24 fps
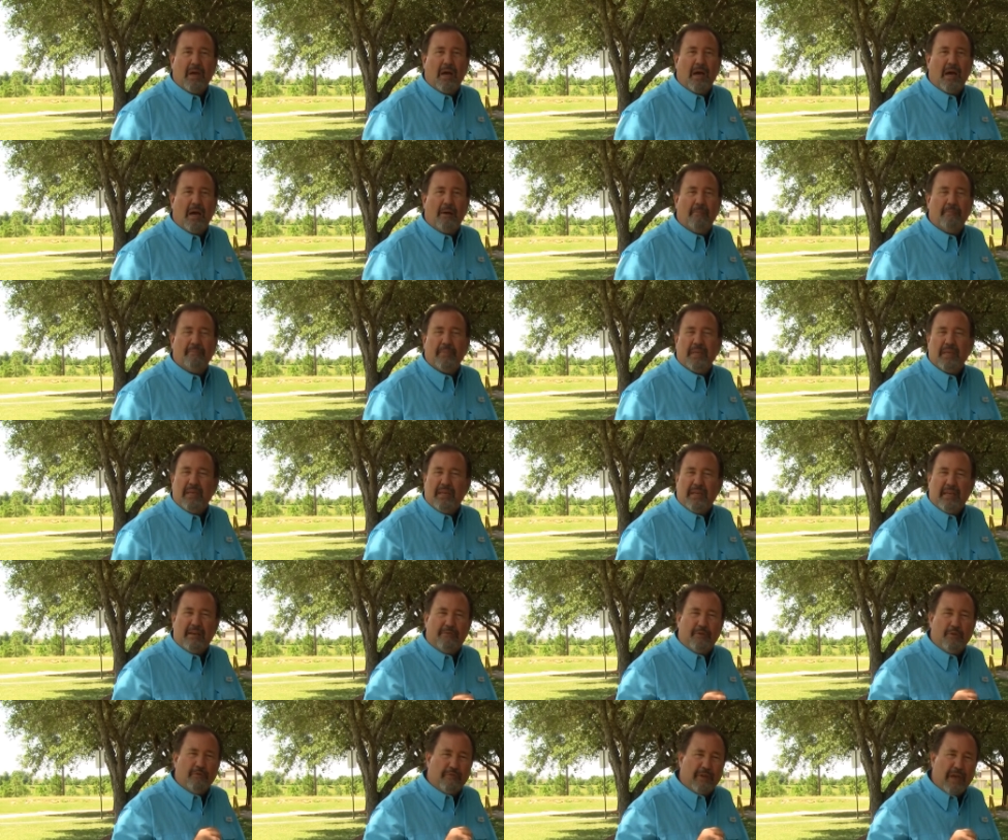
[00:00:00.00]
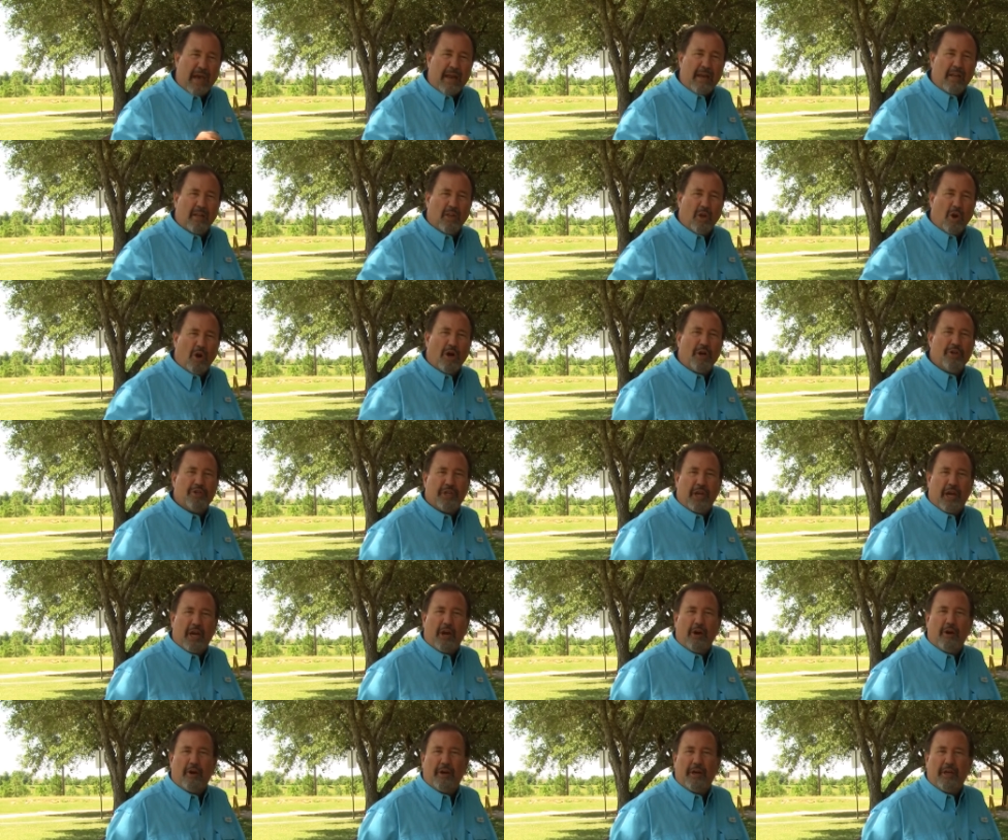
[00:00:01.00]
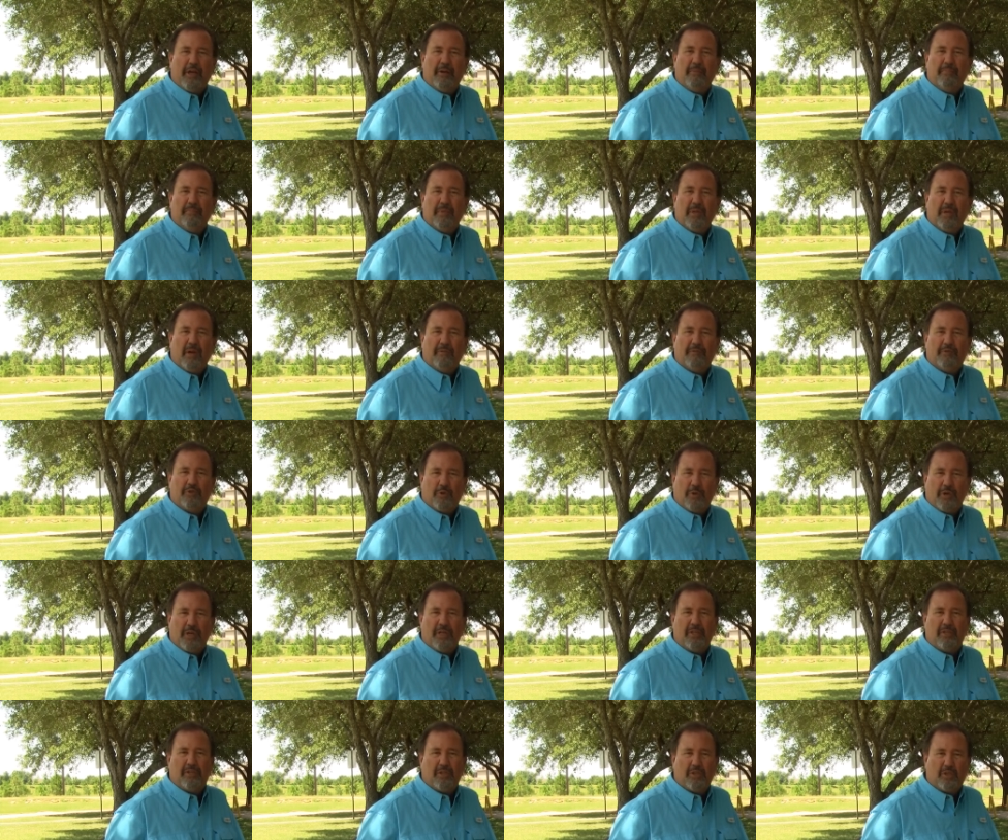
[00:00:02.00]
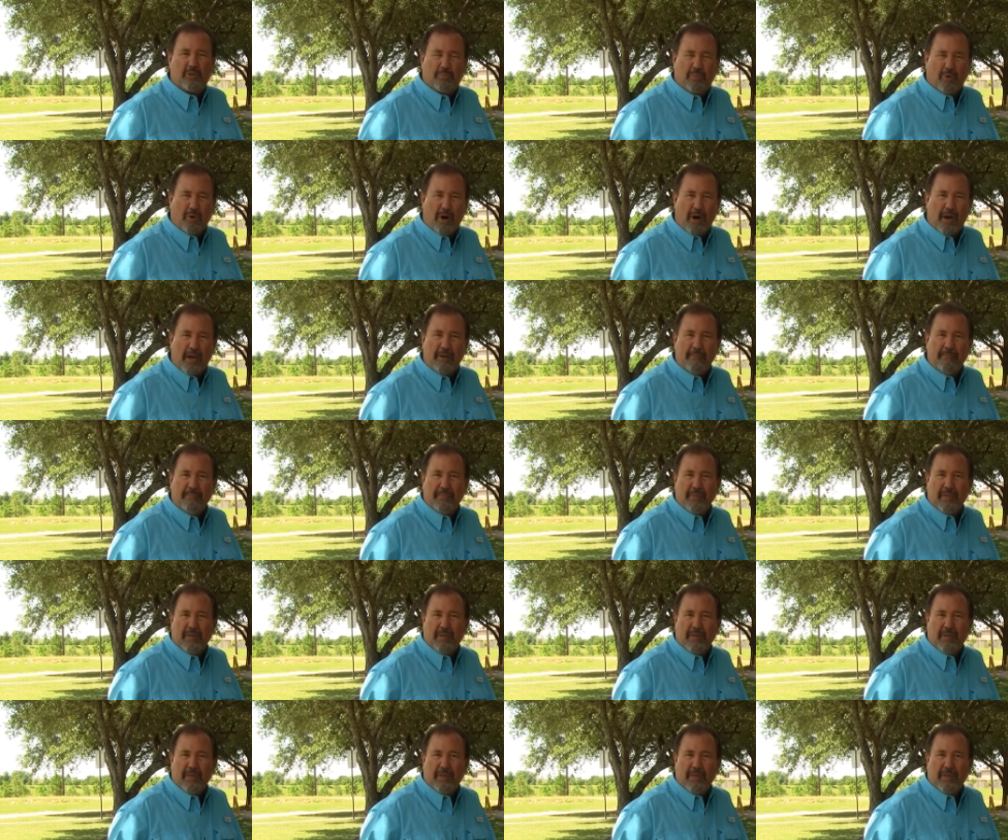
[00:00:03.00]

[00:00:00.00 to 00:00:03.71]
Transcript: Um, if you've got a large area of, of trees to spray,